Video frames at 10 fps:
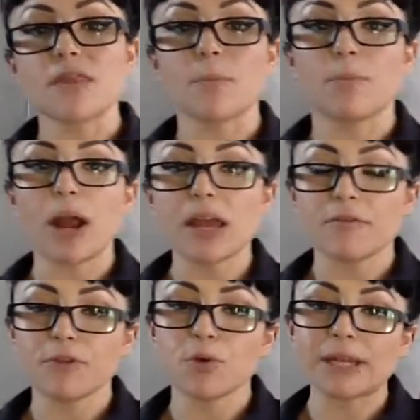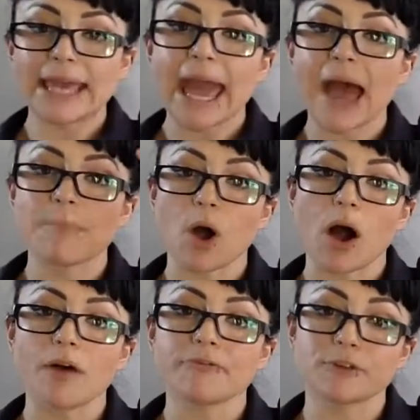the brake fluid cap
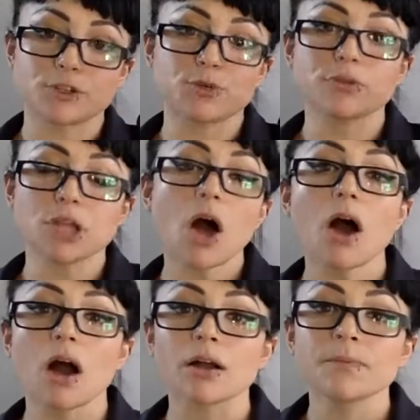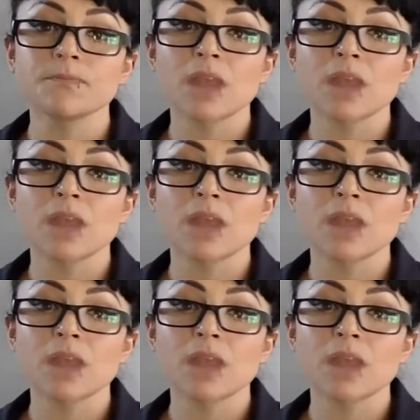off for too long,